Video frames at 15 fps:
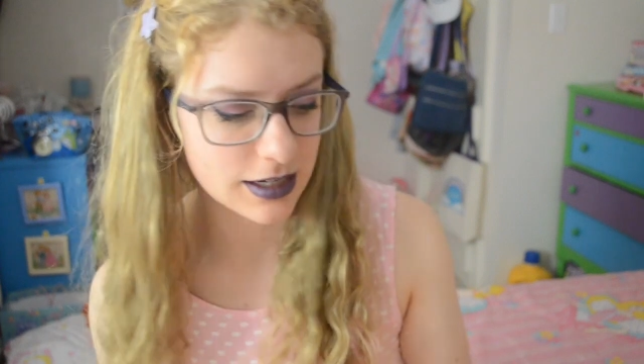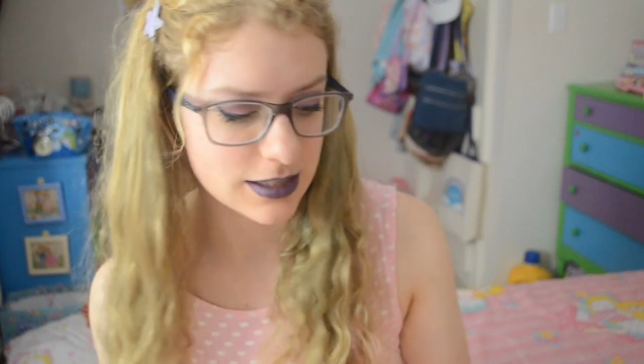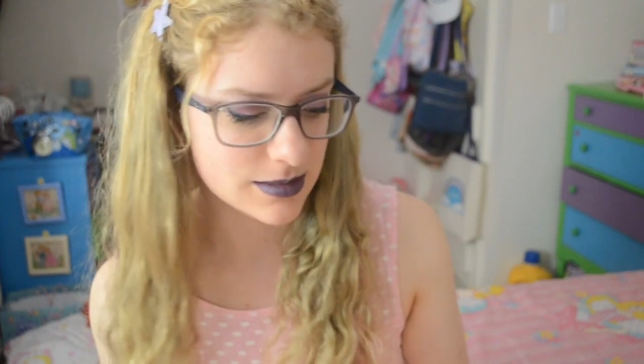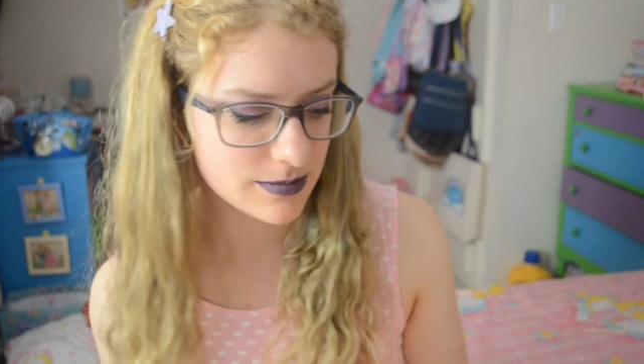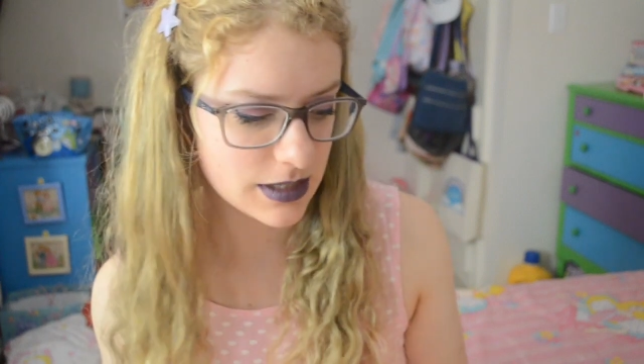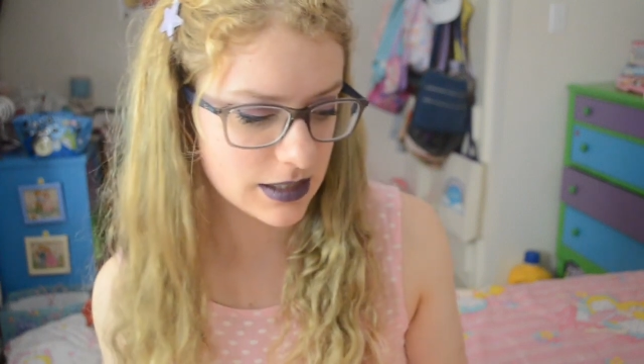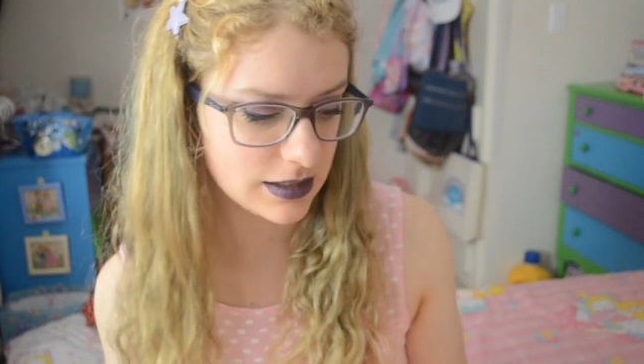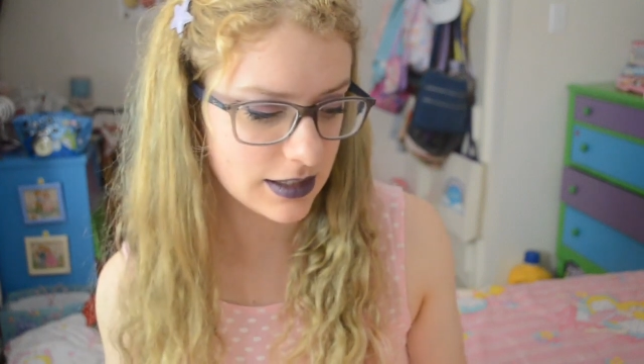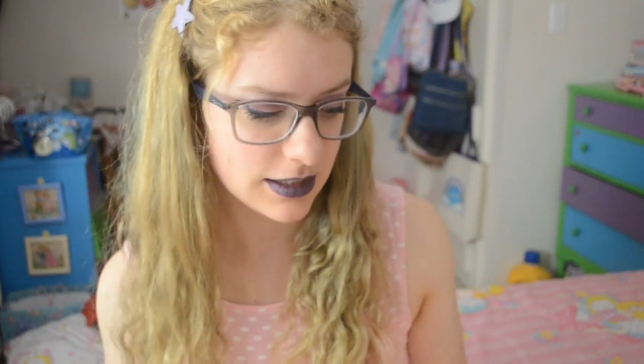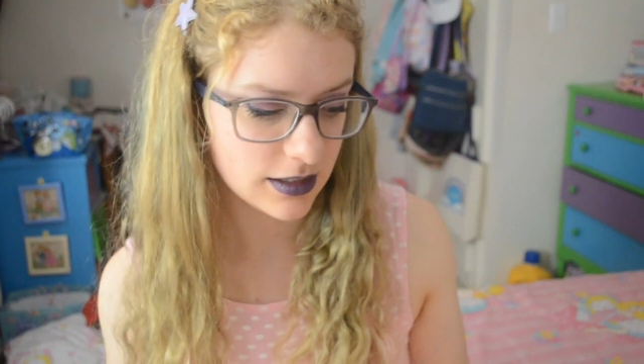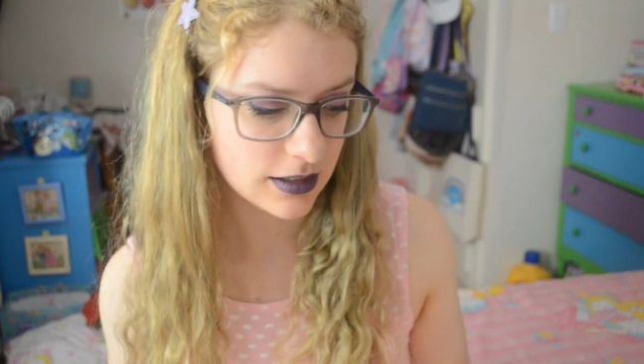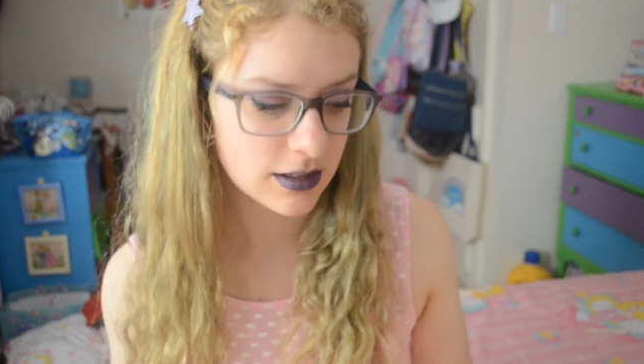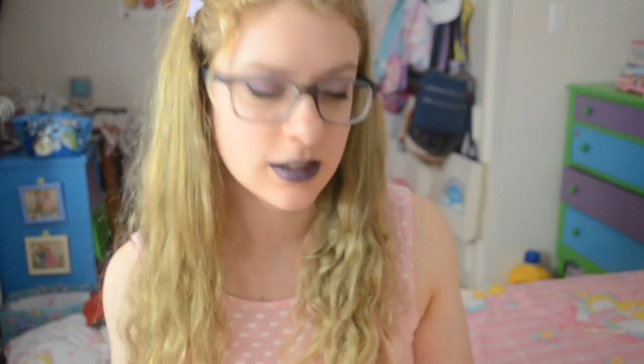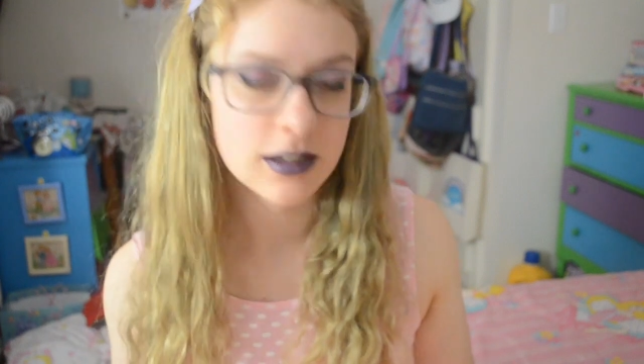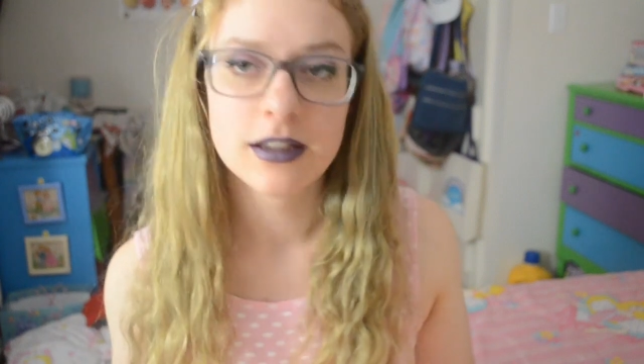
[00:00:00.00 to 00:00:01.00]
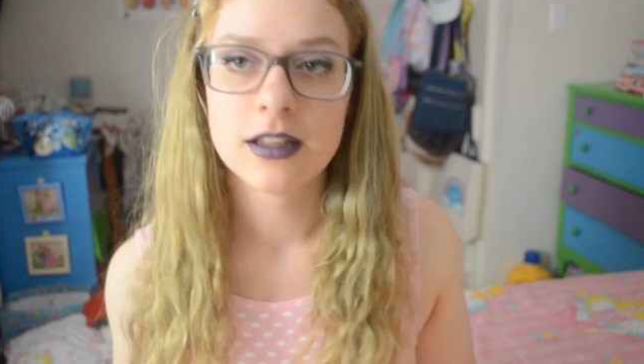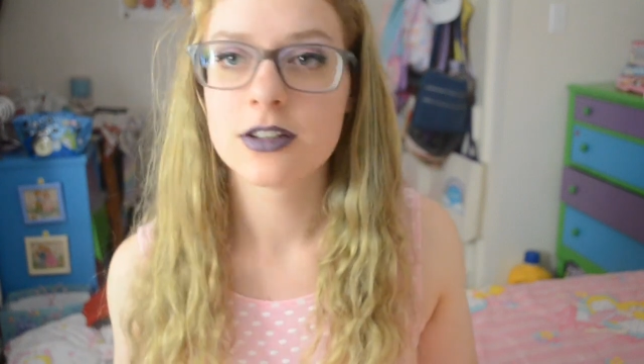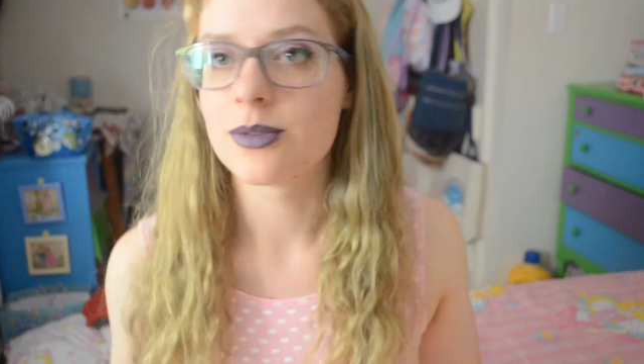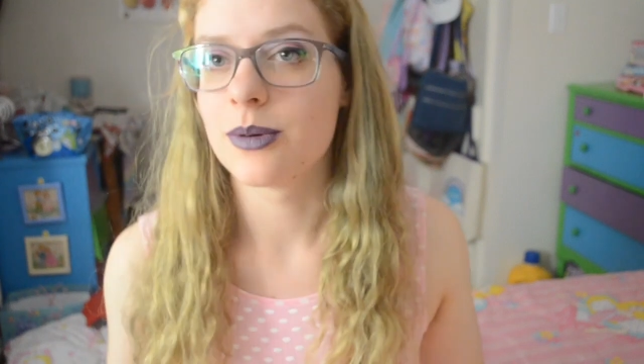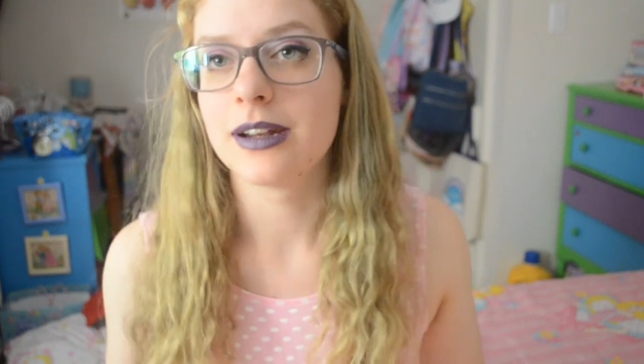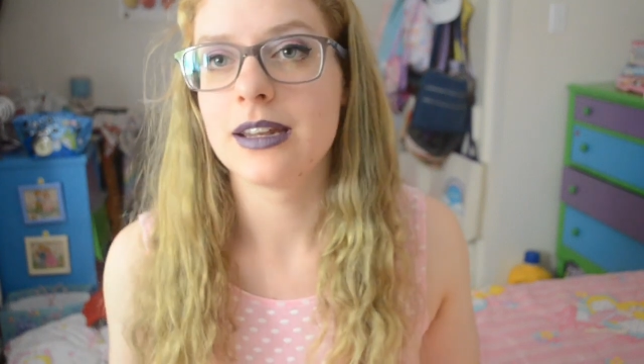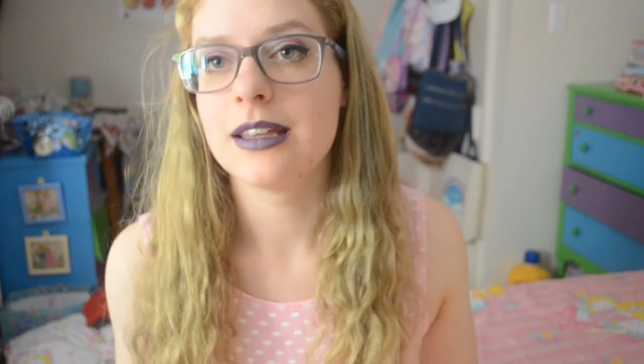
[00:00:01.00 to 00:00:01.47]
I spent like
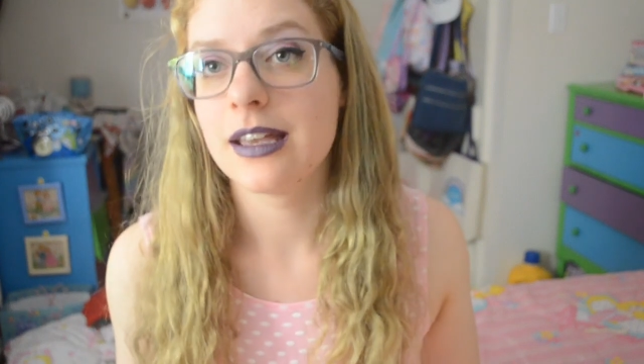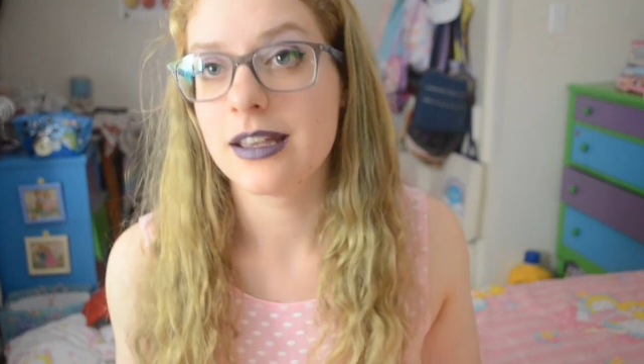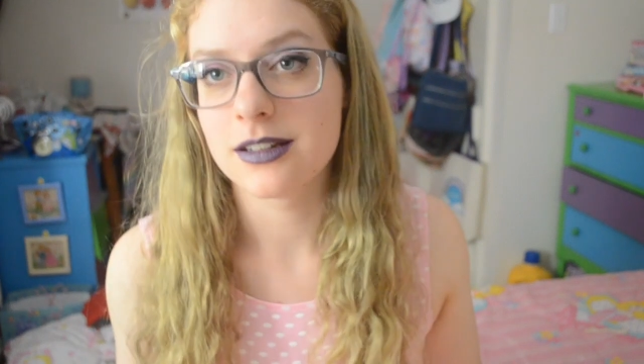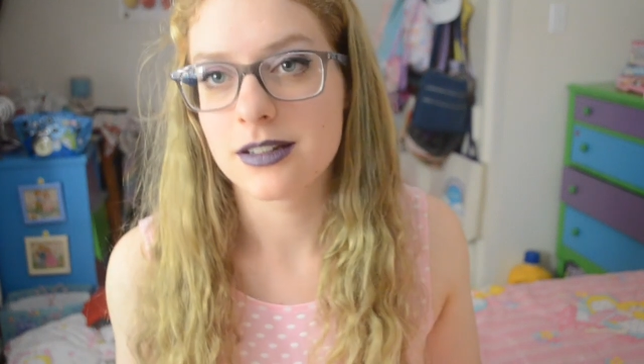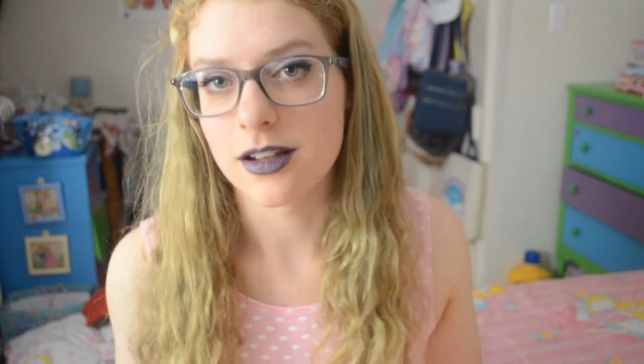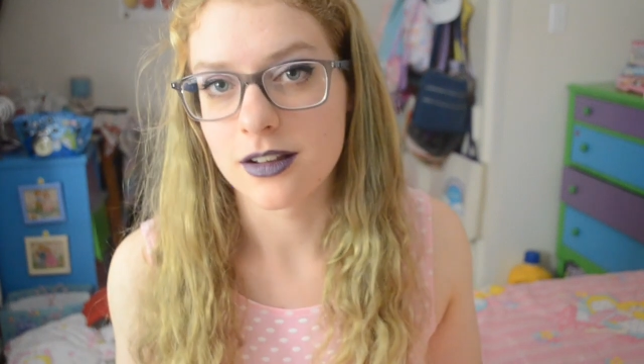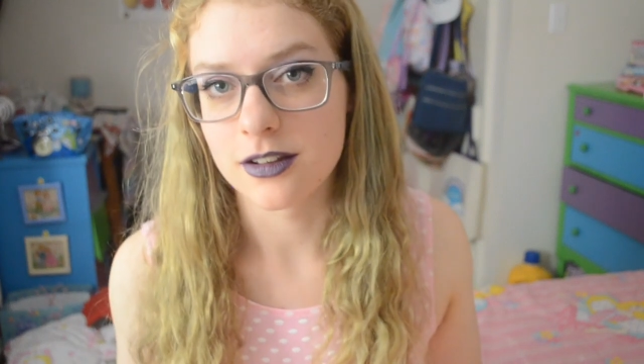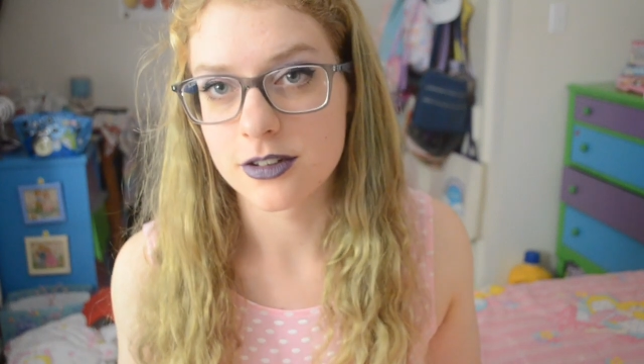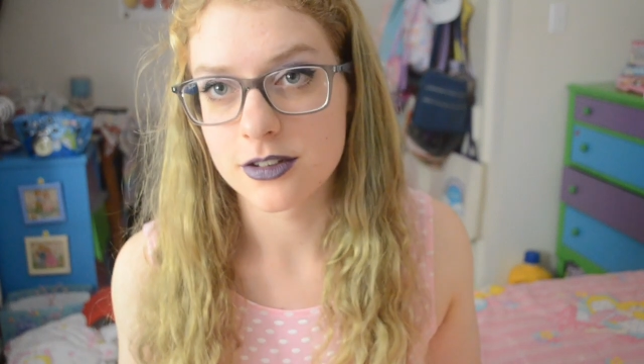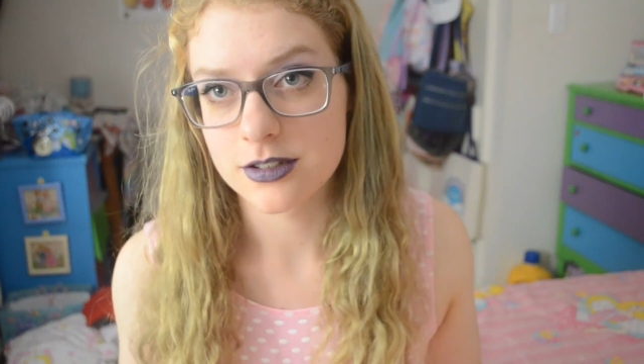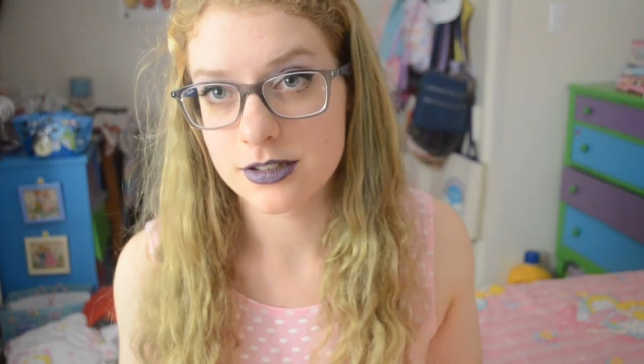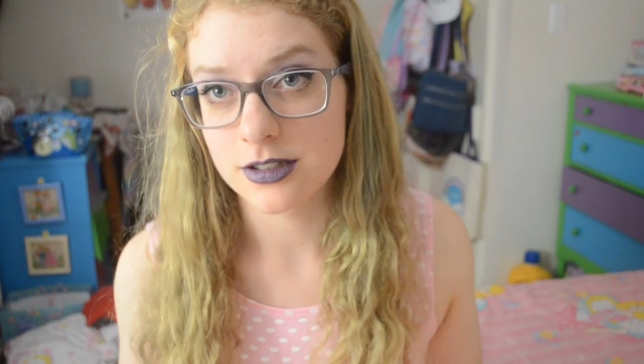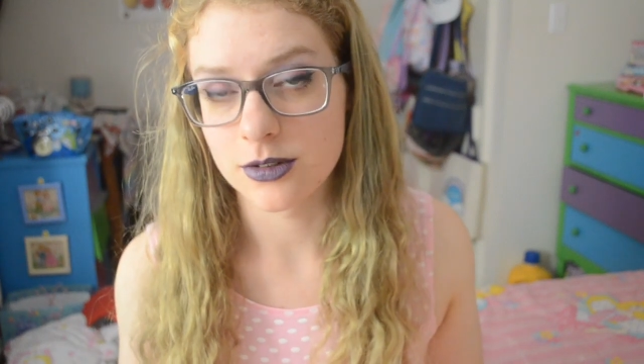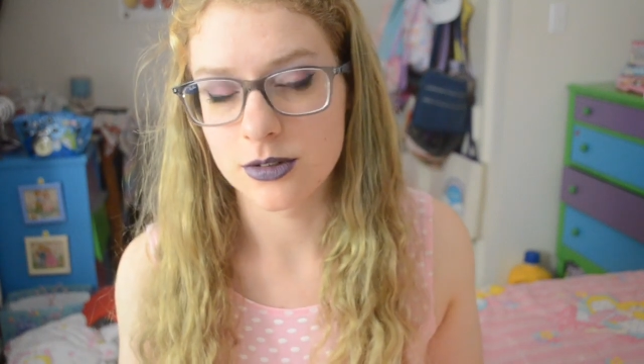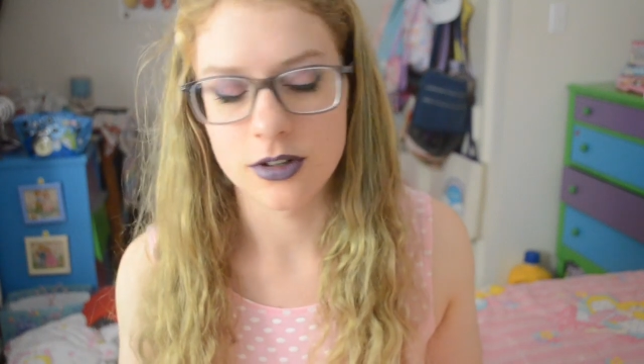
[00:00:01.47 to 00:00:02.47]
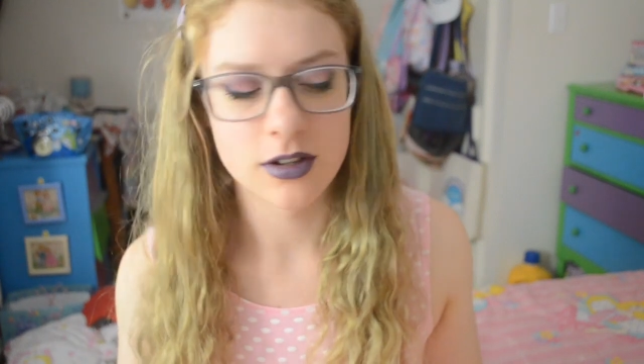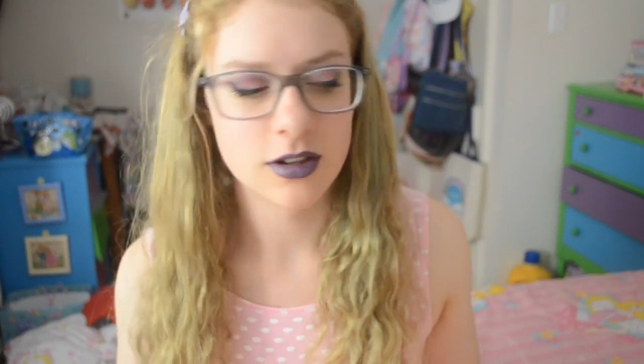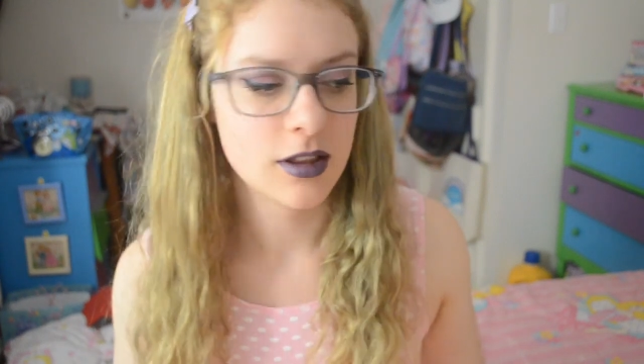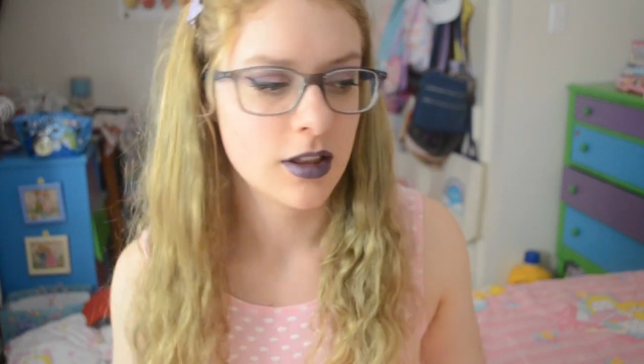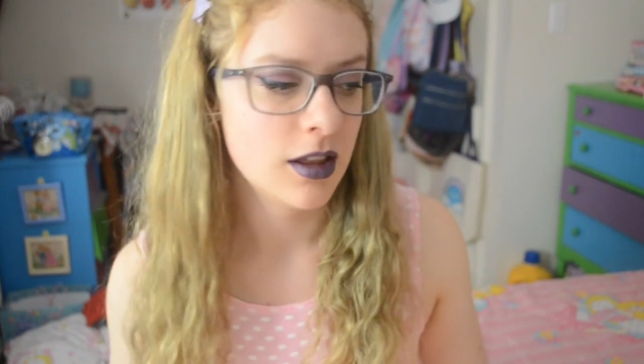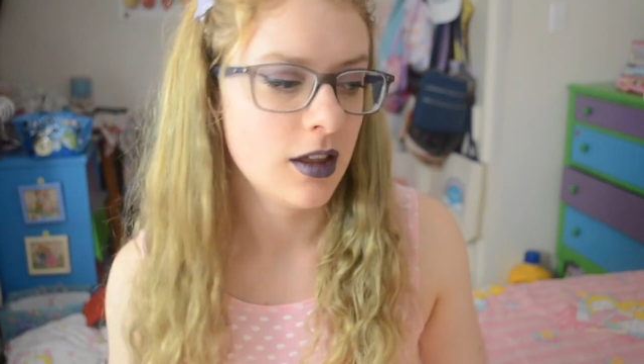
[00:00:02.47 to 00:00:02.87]
$28 total